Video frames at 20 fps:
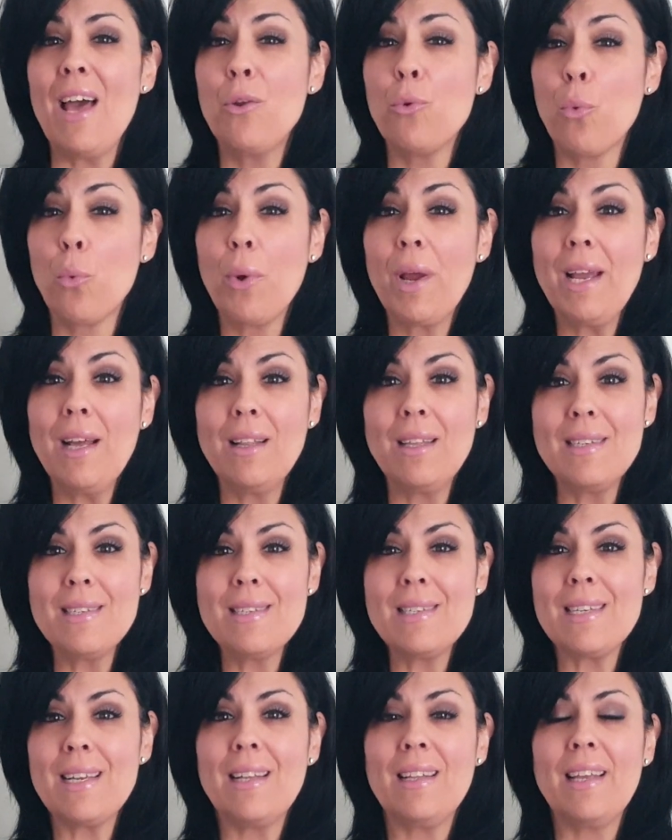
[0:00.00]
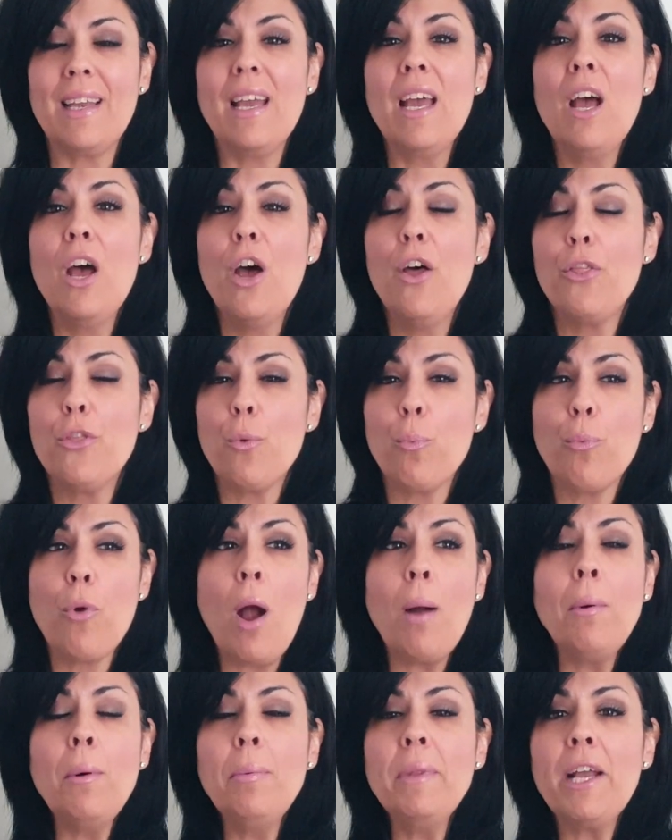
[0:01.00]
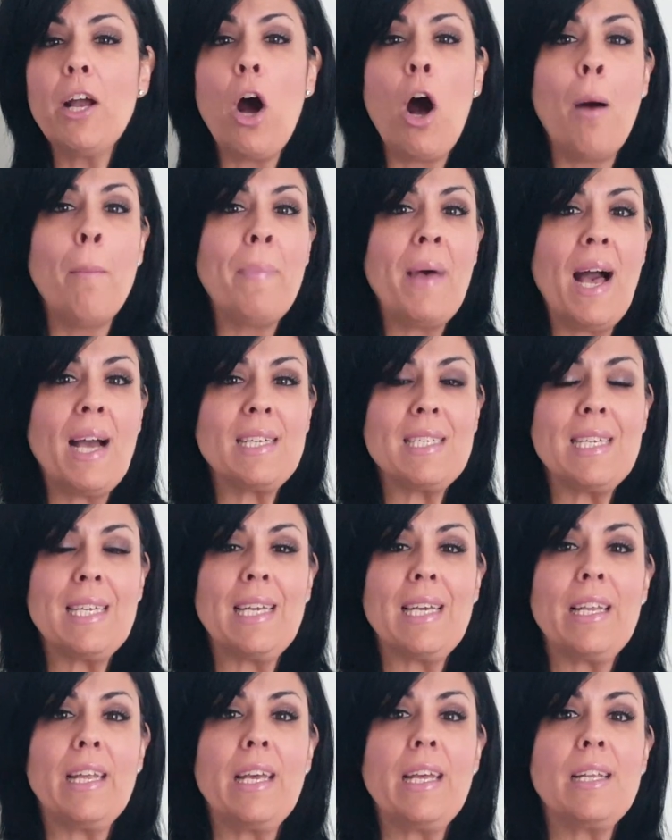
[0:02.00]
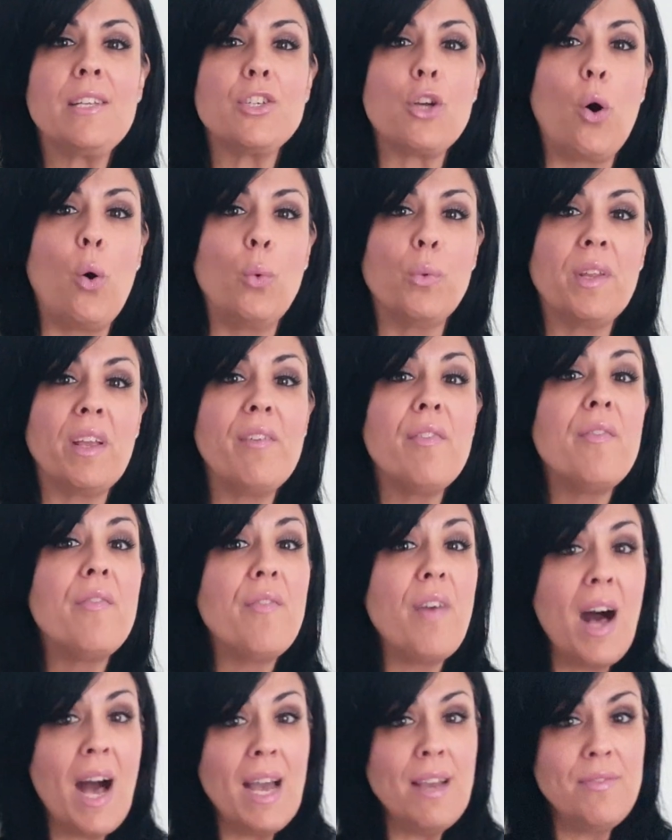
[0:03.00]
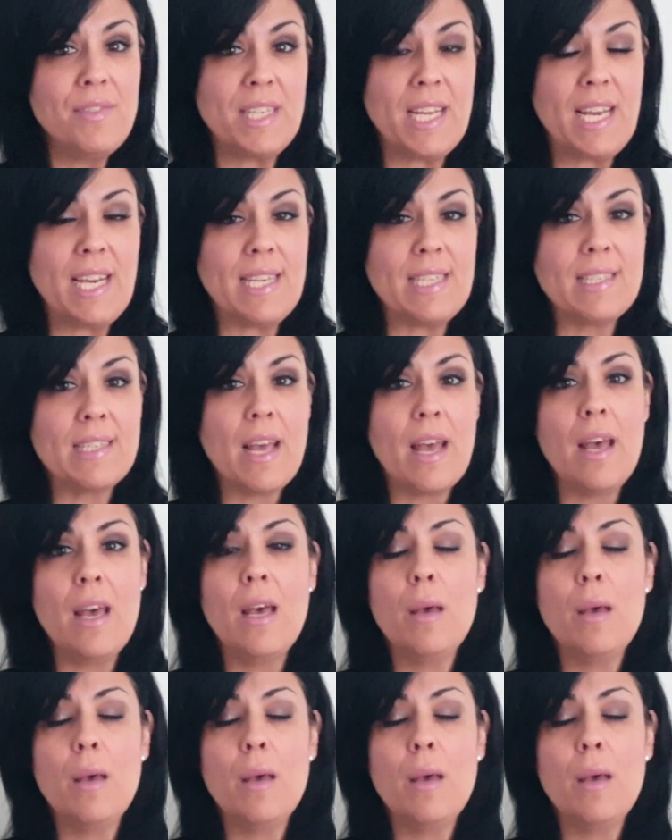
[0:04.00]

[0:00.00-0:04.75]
And realistically, they're probably compacting it into only 5 days